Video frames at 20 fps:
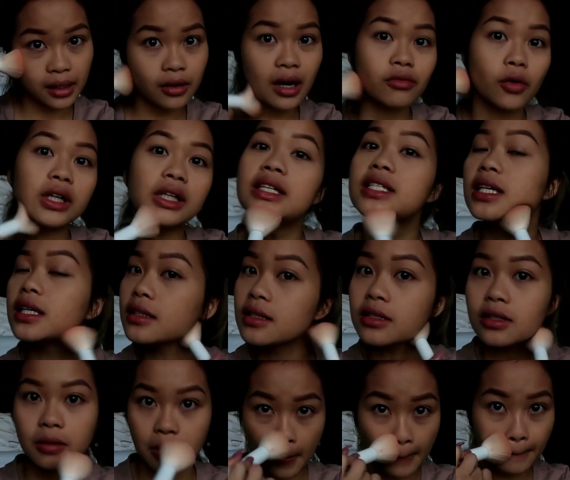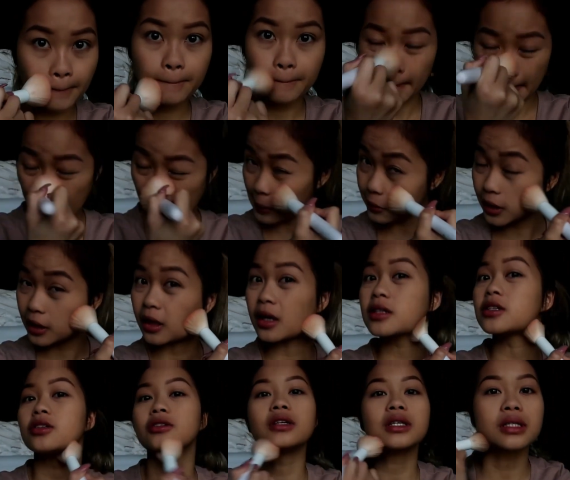I don't have oily skin, so I try
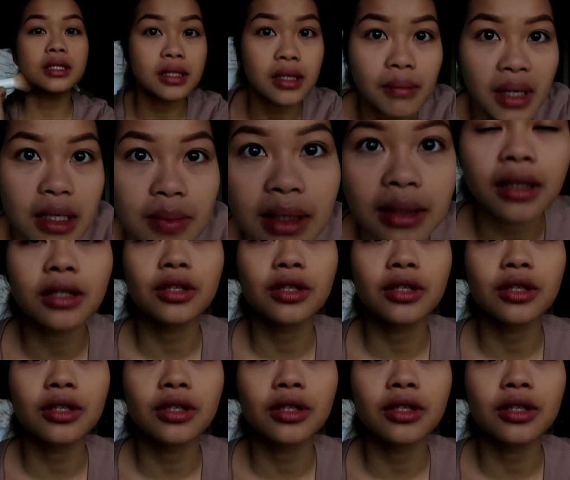not to do this because it makes me